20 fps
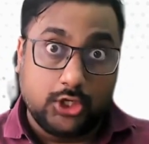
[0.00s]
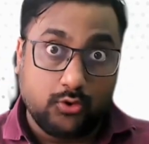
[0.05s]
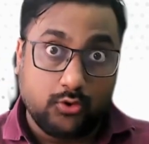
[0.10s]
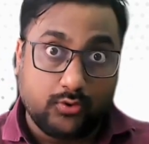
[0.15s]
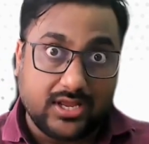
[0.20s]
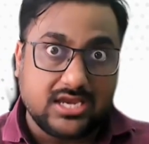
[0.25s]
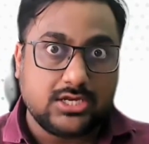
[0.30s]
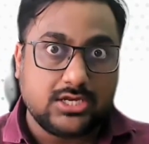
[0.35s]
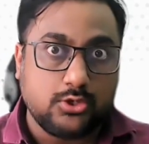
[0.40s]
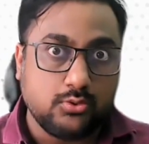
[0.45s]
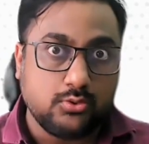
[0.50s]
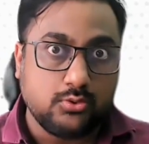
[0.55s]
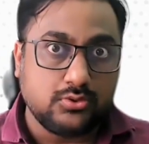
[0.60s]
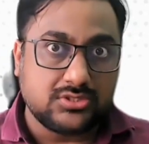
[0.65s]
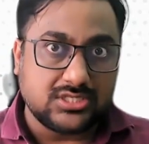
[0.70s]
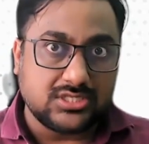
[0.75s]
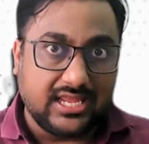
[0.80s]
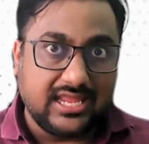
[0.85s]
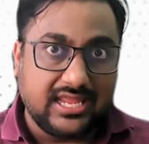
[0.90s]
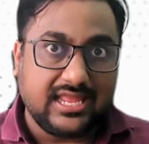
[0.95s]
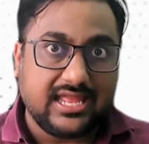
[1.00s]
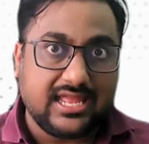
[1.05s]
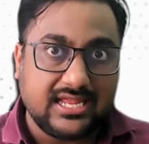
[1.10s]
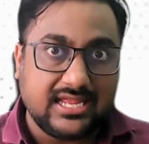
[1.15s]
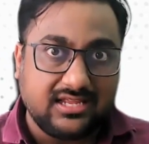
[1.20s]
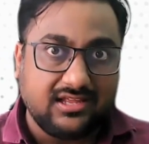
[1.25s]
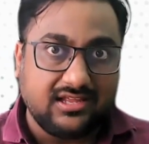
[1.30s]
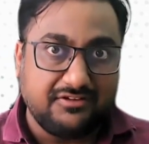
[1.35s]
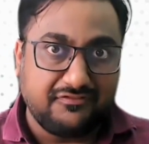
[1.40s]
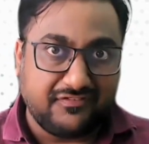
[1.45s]
You can use
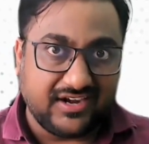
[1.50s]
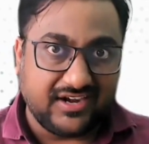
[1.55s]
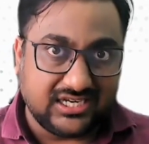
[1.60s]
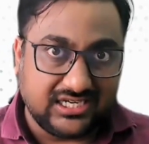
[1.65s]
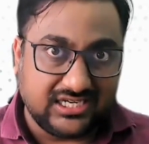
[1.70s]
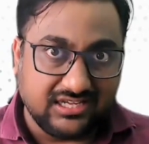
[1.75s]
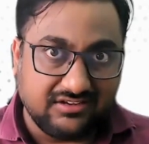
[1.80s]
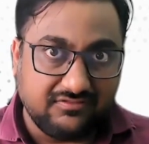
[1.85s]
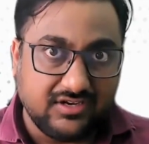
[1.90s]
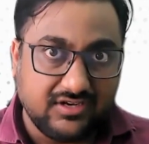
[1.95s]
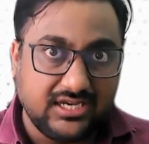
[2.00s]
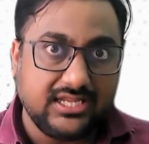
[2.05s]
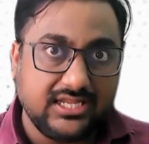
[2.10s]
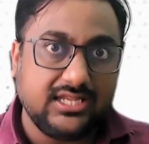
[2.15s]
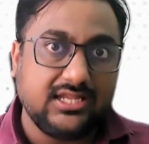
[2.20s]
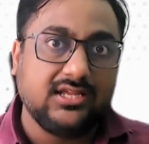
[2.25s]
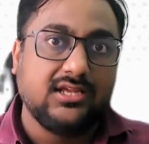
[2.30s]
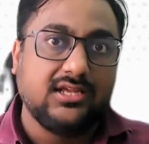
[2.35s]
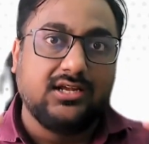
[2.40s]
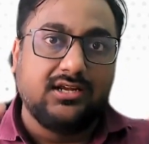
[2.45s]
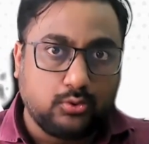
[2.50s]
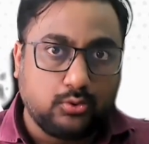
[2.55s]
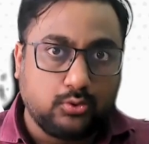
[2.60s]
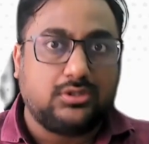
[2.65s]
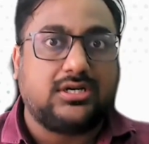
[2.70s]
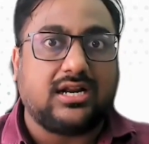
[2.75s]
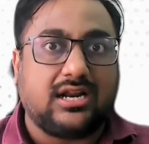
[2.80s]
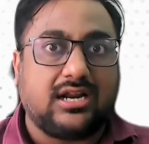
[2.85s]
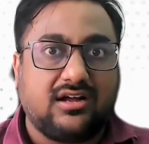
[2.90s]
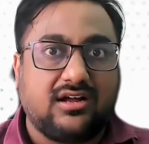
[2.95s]
AI effectively to
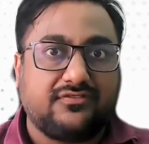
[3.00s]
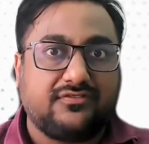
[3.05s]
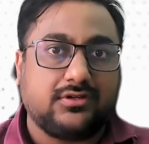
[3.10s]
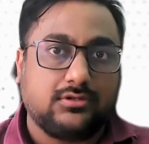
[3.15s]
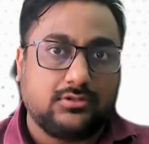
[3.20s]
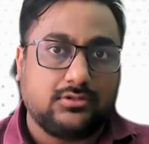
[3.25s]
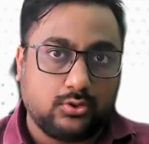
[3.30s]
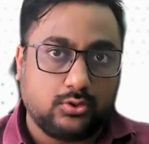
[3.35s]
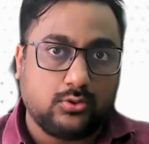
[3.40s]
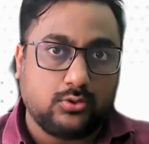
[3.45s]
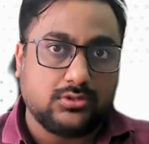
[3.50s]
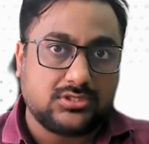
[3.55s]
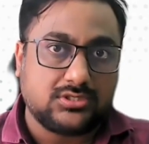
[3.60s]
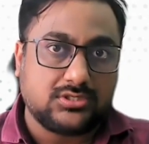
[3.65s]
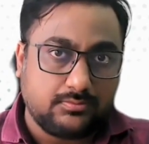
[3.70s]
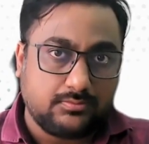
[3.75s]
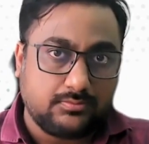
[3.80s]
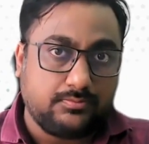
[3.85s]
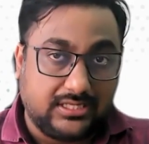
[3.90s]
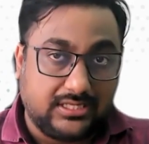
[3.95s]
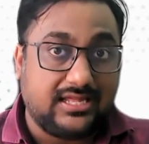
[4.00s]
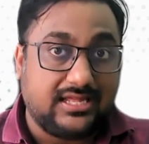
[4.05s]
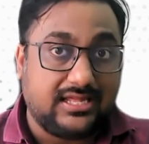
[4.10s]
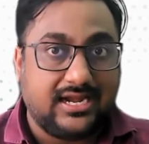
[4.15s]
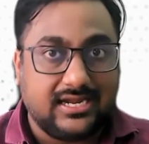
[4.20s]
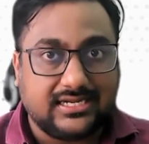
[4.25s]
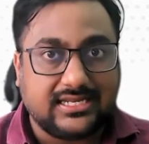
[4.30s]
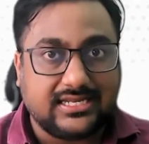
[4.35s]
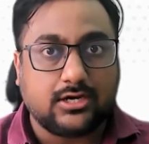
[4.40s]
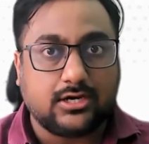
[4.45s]
draft those
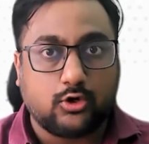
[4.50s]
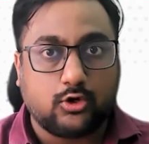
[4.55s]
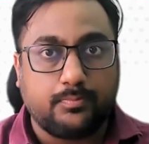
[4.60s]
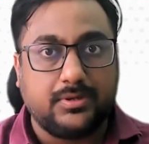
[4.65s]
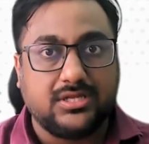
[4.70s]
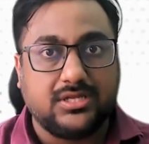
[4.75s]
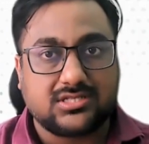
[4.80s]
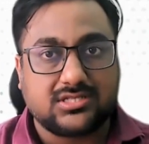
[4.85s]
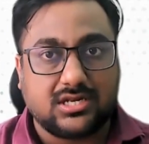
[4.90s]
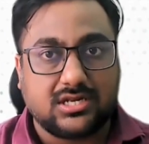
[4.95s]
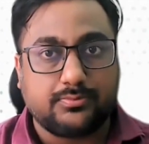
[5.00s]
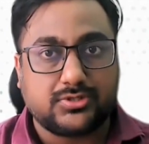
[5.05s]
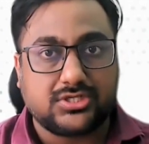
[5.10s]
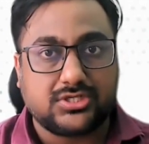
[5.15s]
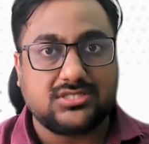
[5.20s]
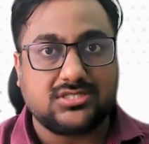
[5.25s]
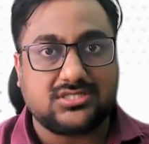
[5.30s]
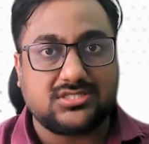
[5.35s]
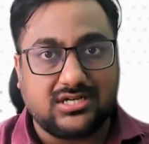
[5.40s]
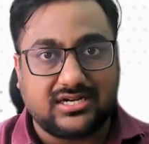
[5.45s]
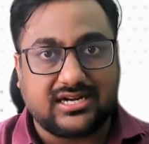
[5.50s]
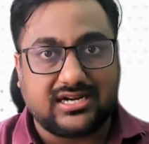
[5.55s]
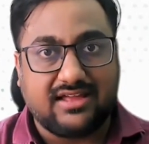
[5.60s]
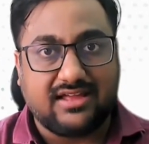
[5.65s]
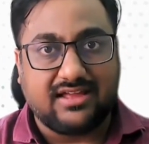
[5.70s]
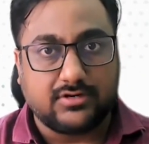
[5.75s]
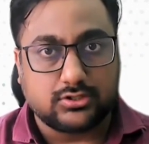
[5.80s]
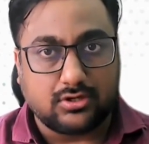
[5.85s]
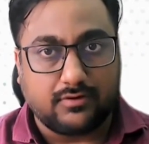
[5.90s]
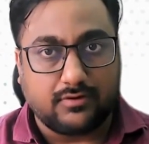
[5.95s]
entire group descriptions, the
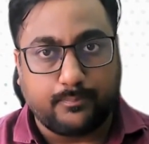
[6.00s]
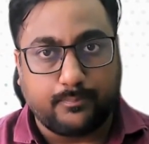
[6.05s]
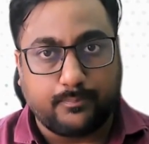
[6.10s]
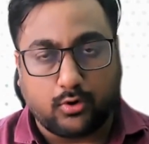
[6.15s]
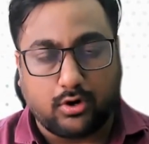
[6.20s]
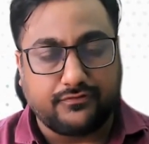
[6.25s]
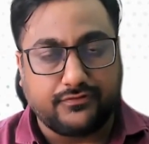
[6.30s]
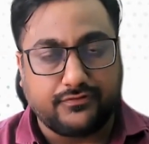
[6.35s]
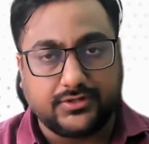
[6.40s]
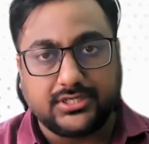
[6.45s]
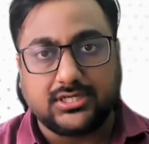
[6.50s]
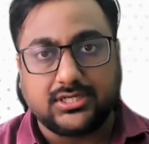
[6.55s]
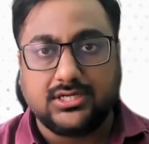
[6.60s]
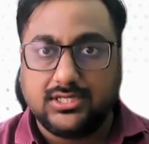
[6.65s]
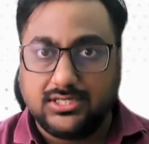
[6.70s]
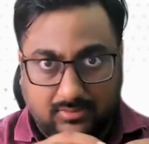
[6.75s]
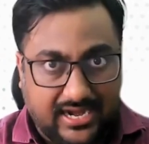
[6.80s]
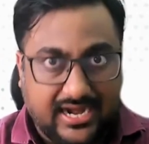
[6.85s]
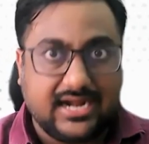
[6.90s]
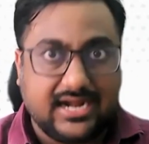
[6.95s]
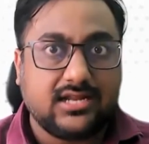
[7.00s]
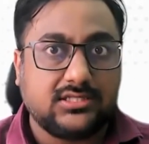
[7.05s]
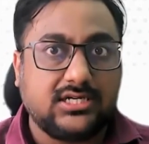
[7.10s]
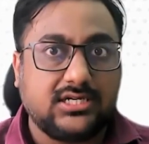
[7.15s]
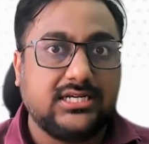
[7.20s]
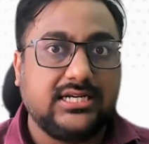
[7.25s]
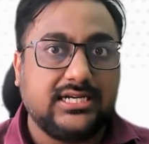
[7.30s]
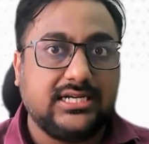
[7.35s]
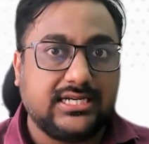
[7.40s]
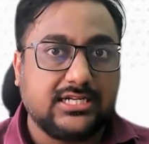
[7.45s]
drivers of profit and other
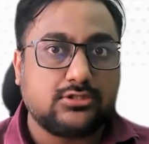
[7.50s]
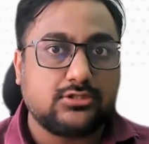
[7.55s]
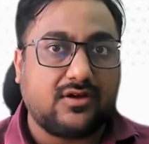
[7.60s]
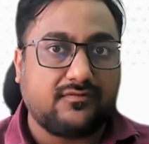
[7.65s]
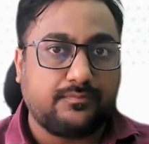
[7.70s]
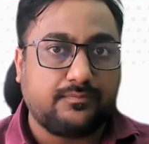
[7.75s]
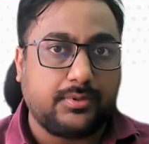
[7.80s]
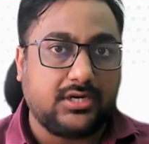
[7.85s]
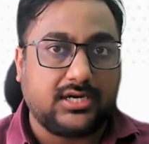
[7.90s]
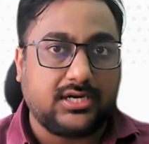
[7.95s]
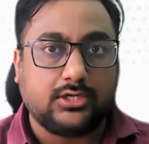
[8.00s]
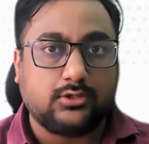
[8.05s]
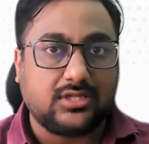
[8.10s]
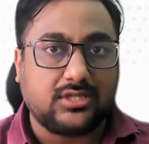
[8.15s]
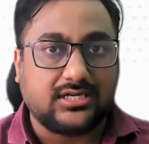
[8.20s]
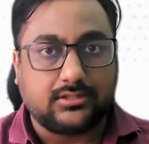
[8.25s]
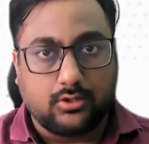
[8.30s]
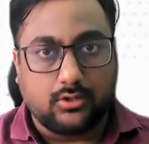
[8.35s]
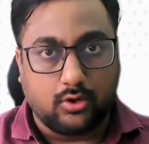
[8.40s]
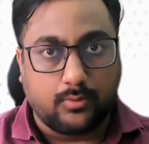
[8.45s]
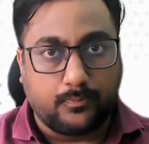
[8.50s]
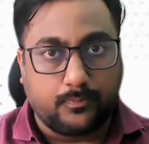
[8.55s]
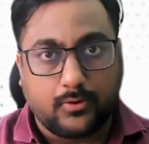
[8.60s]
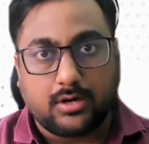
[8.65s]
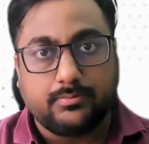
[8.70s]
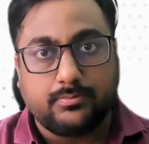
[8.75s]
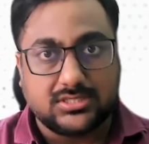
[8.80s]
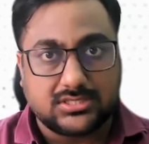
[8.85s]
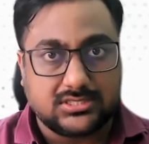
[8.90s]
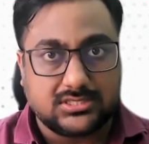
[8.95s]
details of pertaining to that group or
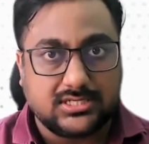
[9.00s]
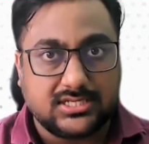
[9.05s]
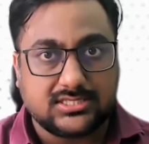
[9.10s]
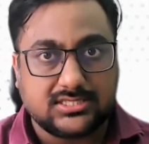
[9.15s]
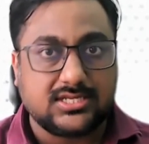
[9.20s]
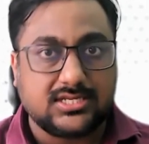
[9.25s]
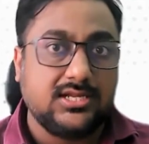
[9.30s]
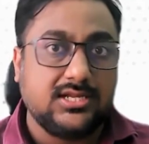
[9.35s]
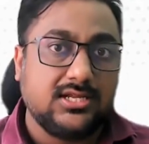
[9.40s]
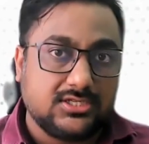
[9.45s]
business,